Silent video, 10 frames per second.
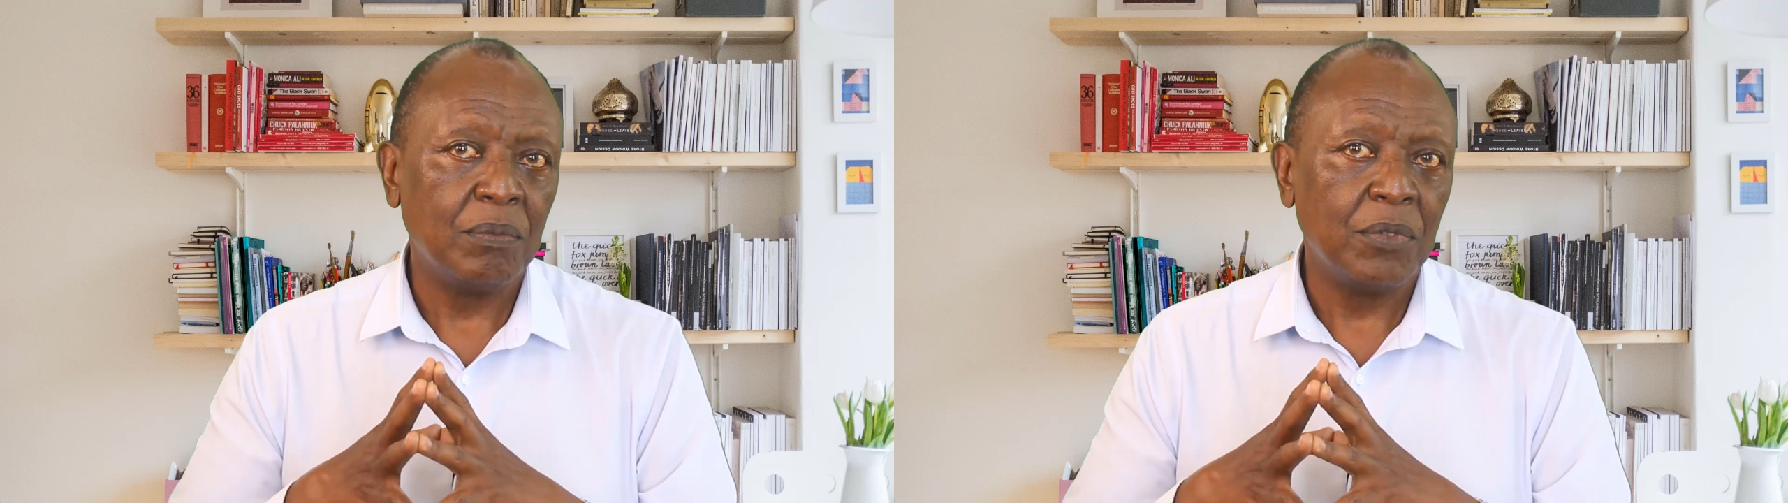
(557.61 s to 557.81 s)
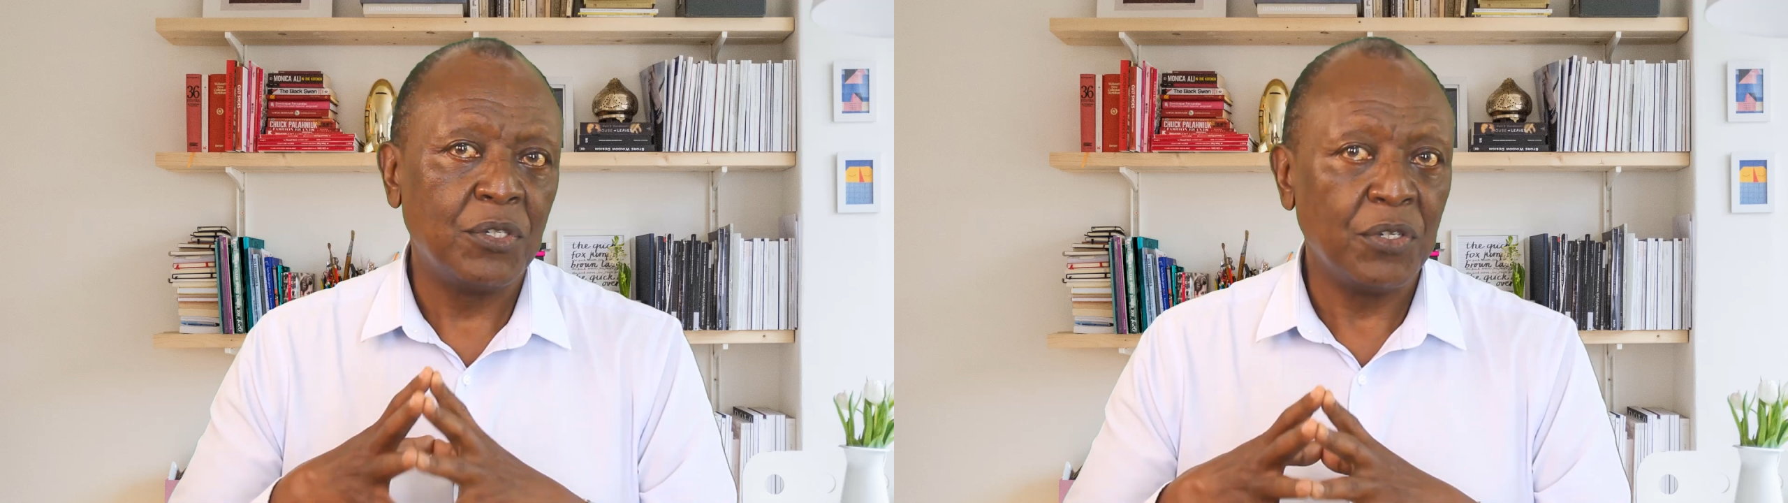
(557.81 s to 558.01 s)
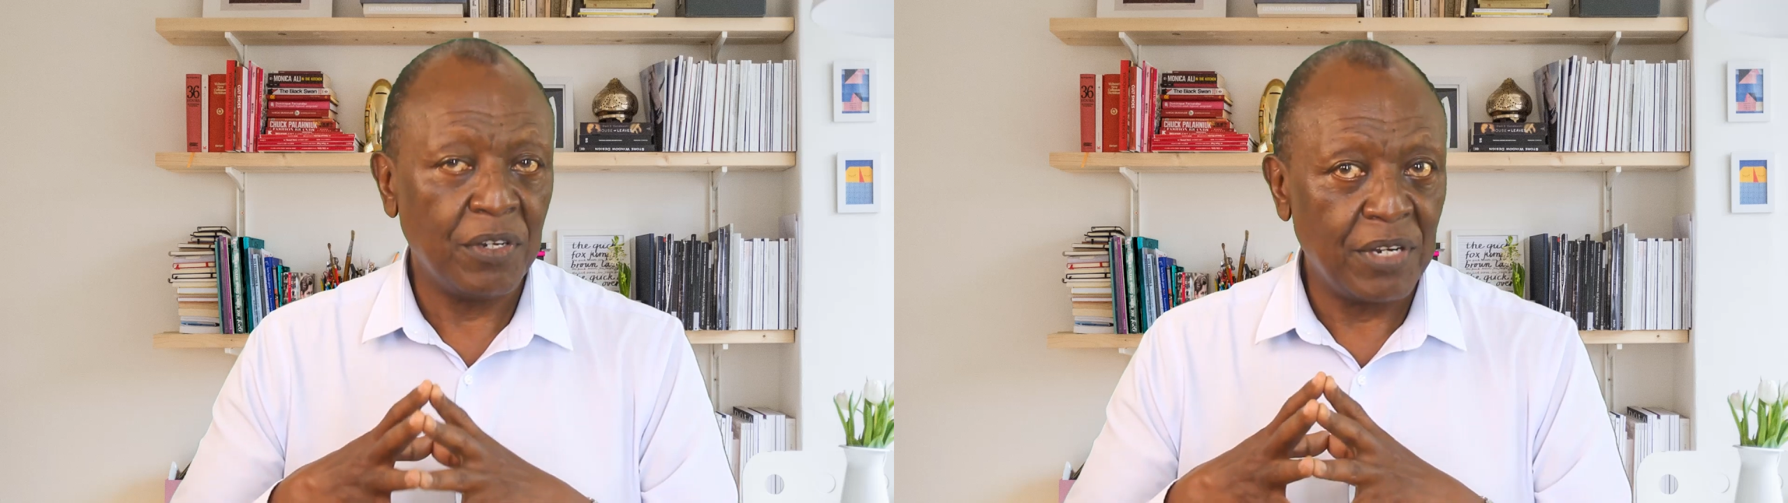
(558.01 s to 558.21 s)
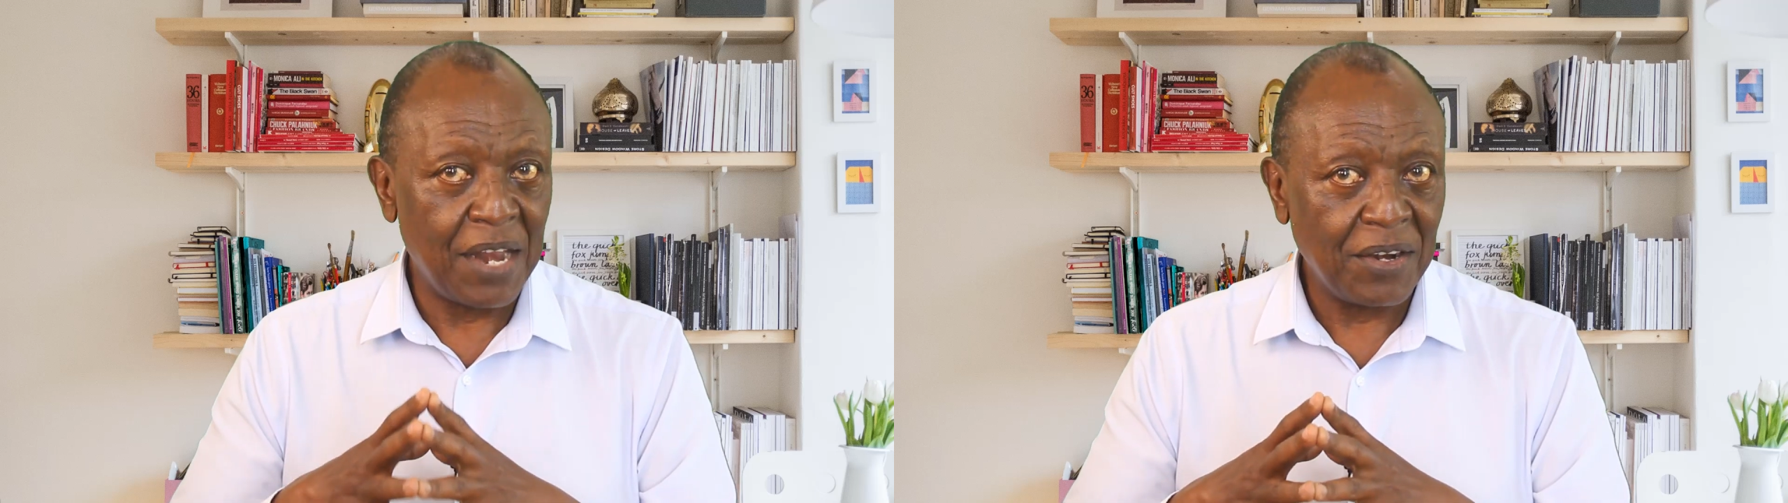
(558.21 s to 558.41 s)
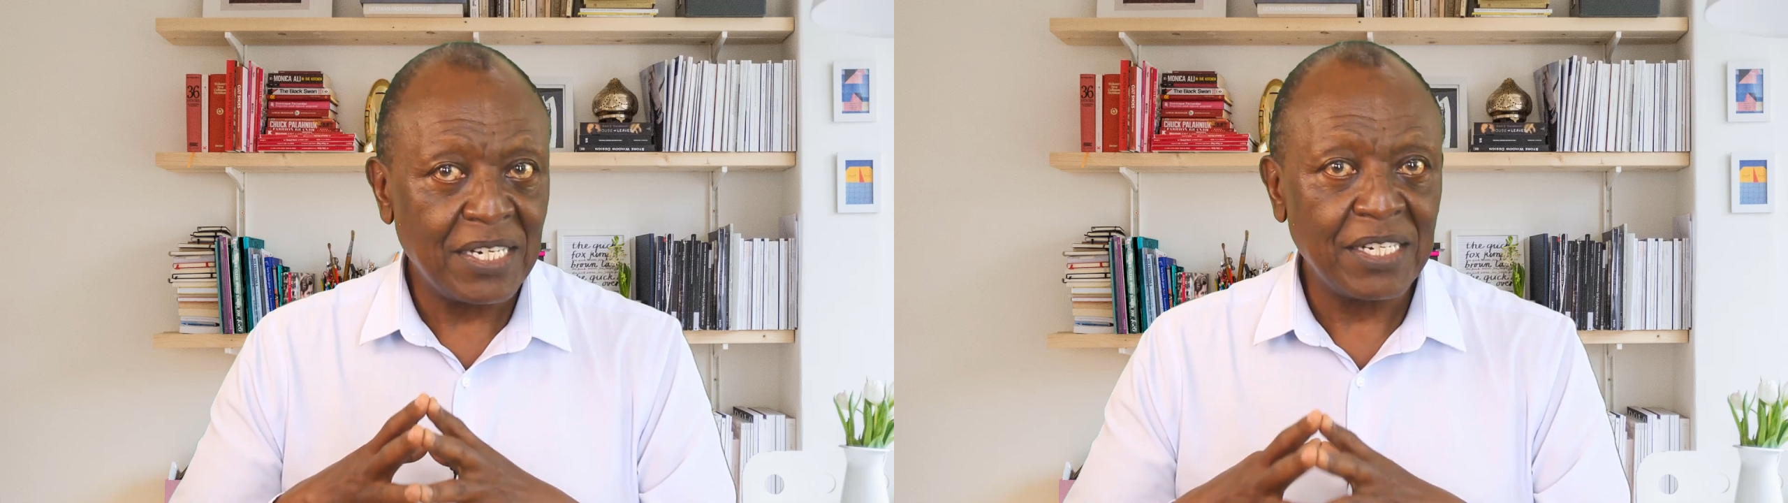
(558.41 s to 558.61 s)
you should
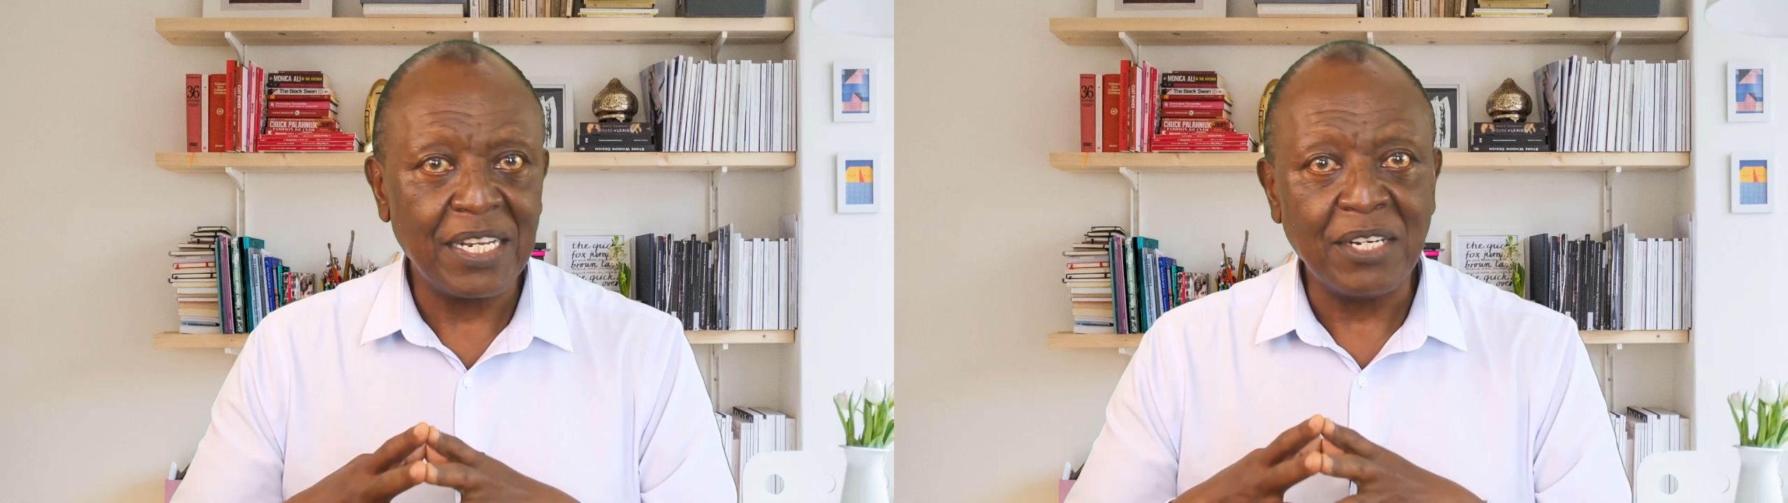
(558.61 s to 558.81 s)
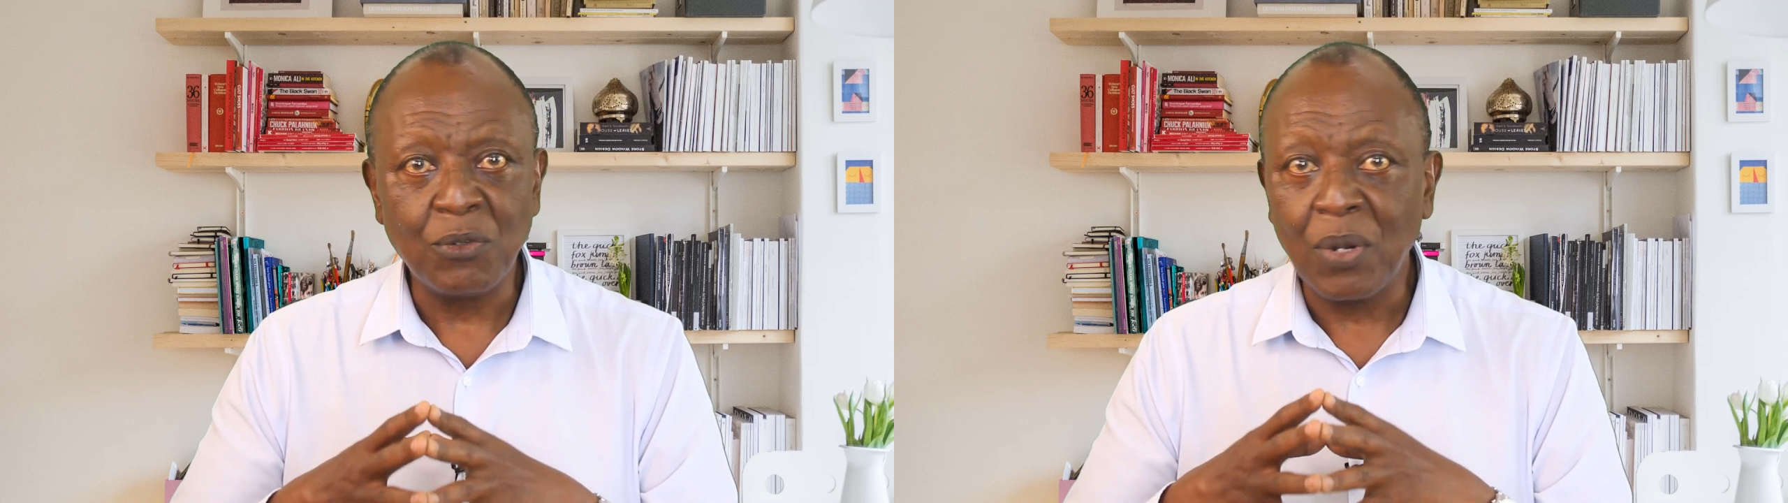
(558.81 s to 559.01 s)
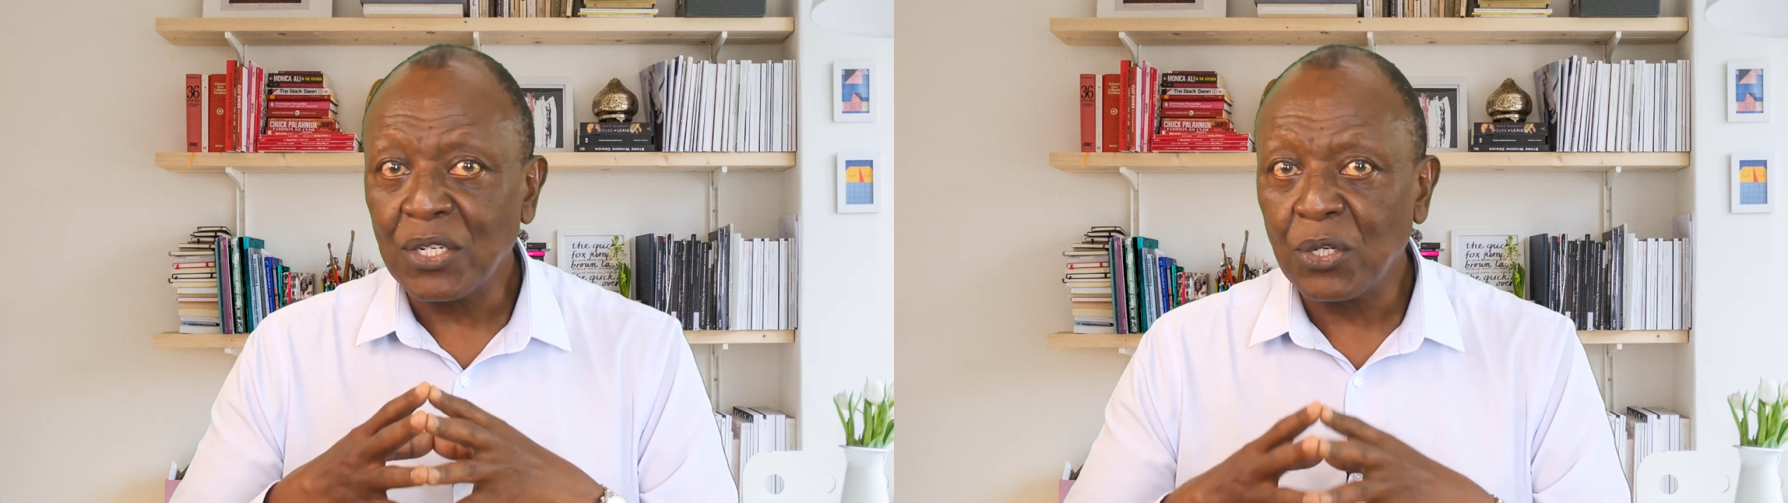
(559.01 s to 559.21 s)
direct it into a